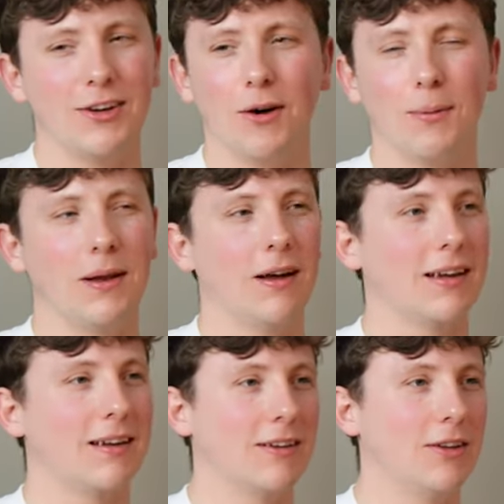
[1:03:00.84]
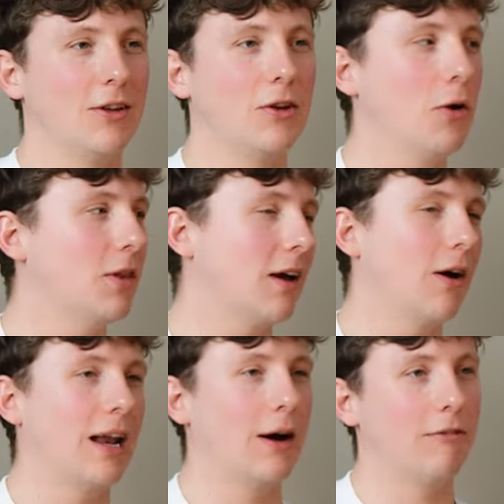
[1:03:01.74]
you got to be like, you know they're
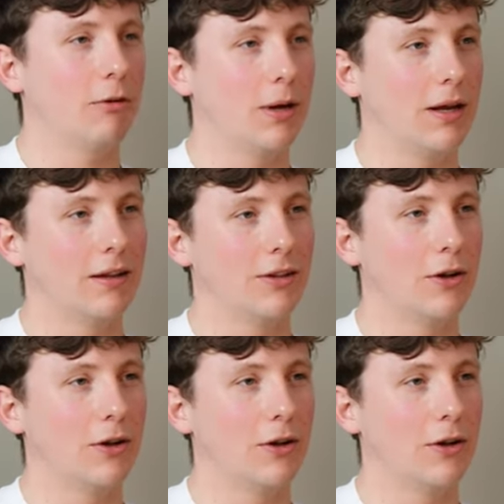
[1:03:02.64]
going out every weekend.